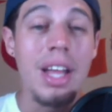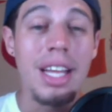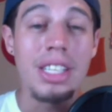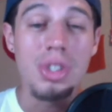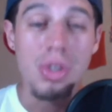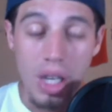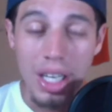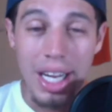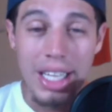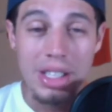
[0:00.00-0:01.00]
That's
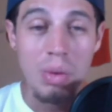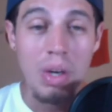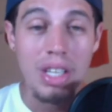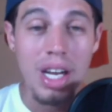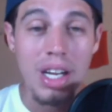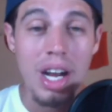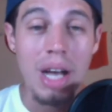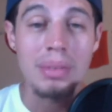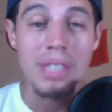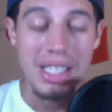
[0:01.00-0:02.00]

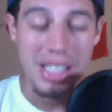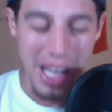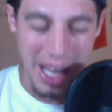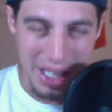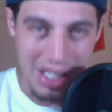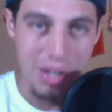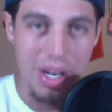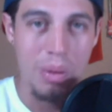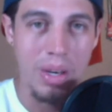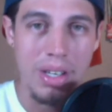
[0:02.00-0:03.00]
drinkag1.com slash NHL
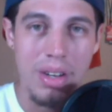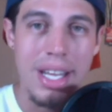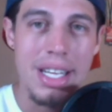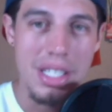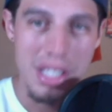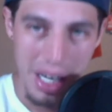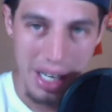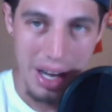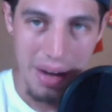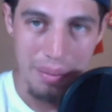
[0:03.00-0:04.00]
network. Check
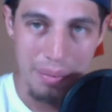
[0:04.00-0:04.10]
it out.